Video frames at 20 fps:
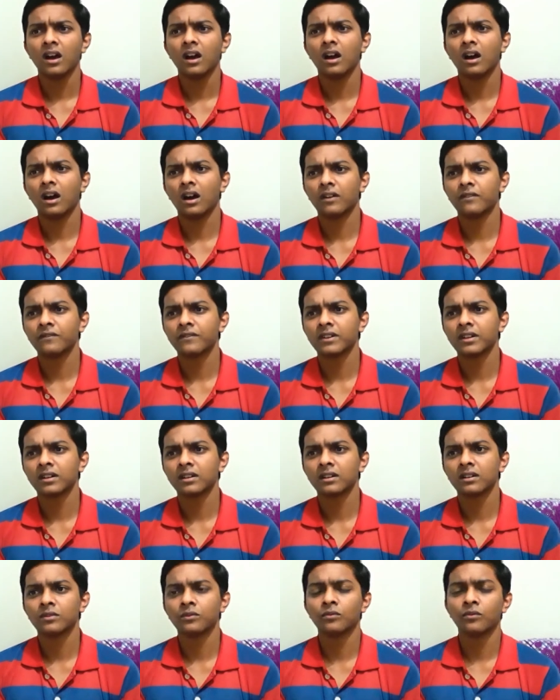
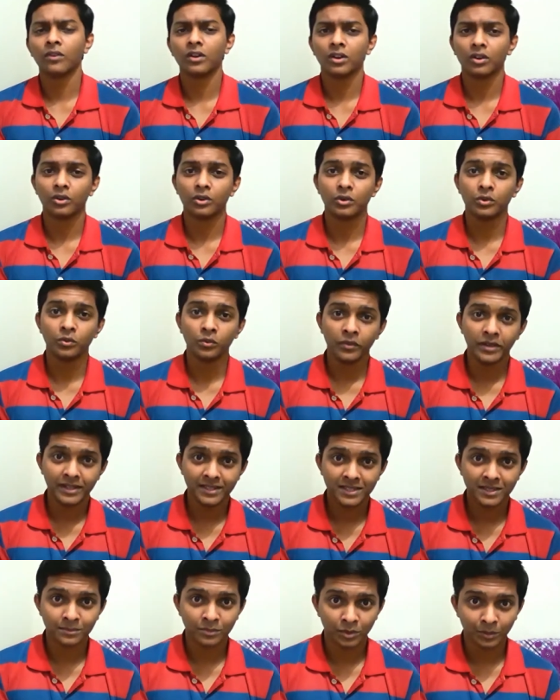after one or two
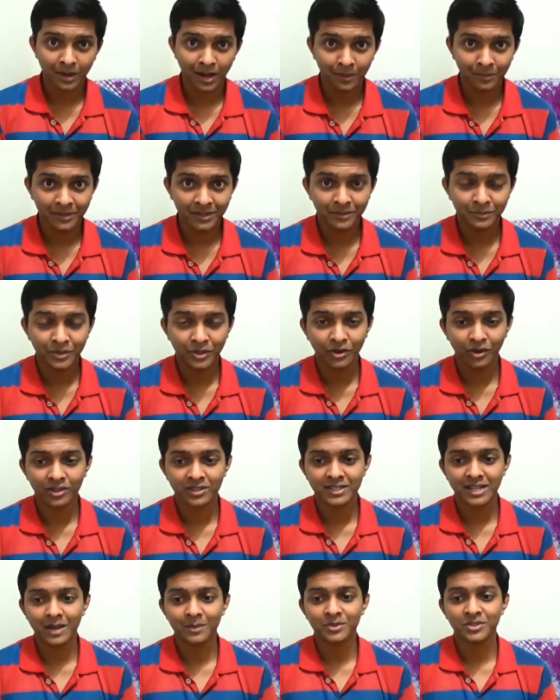weeks probably
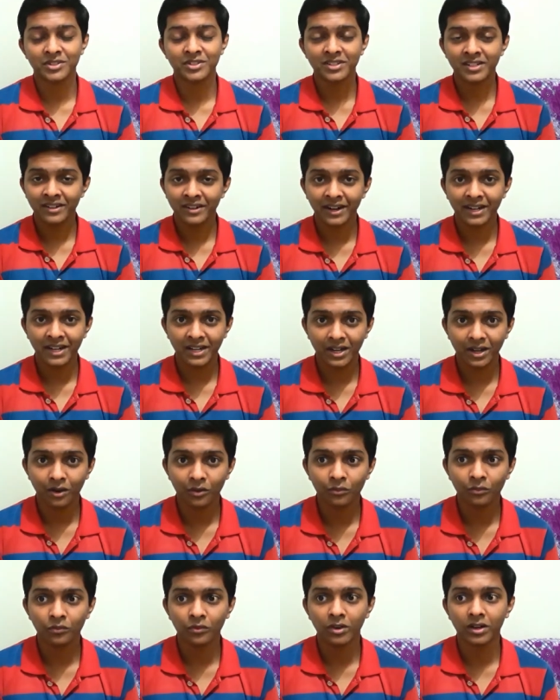because i'm still right now
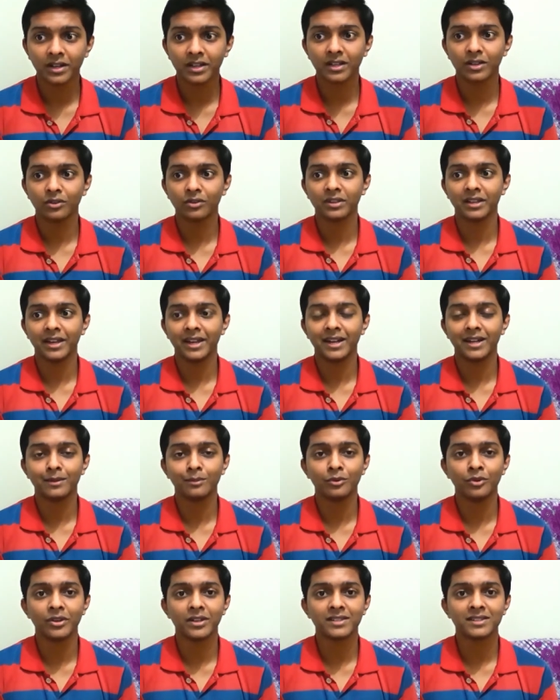working on the
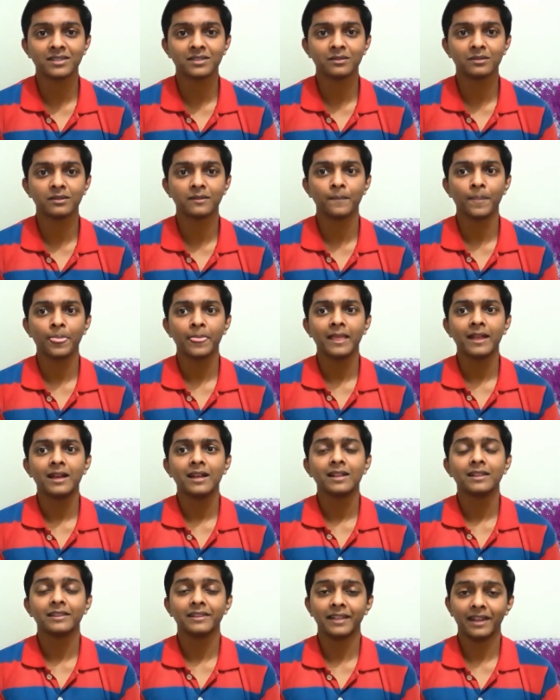aws uh,
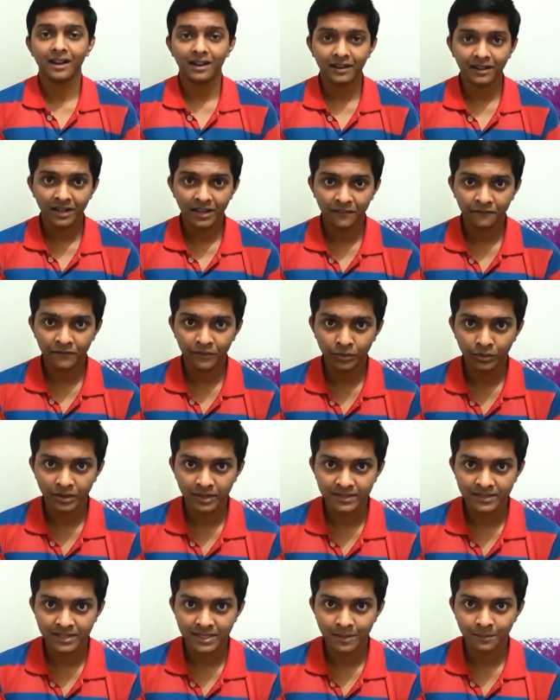there are really few
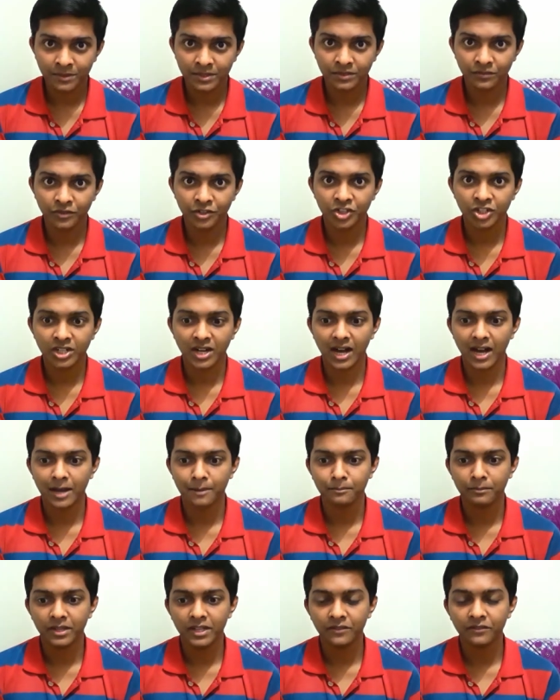concepts which
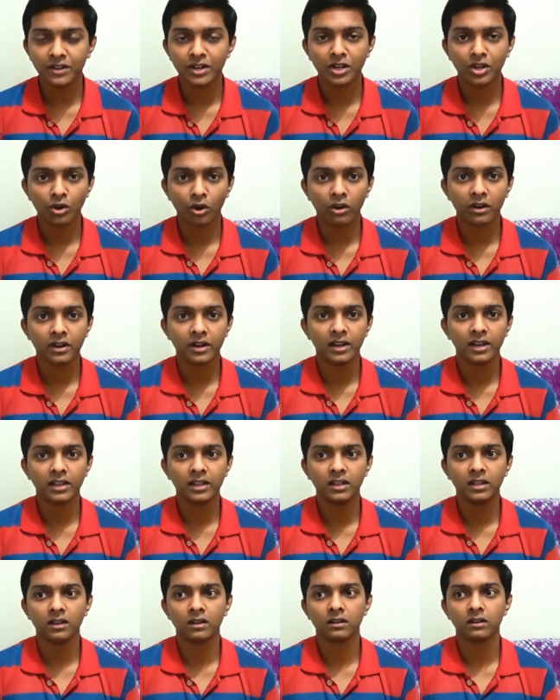i'm even not
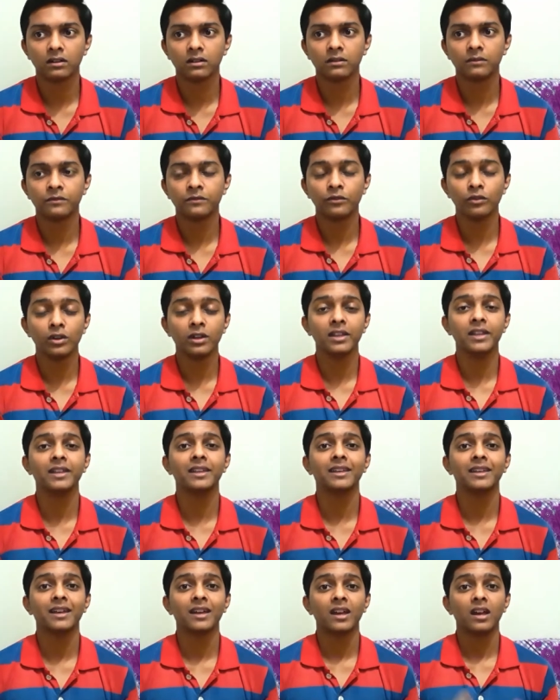really uh, fully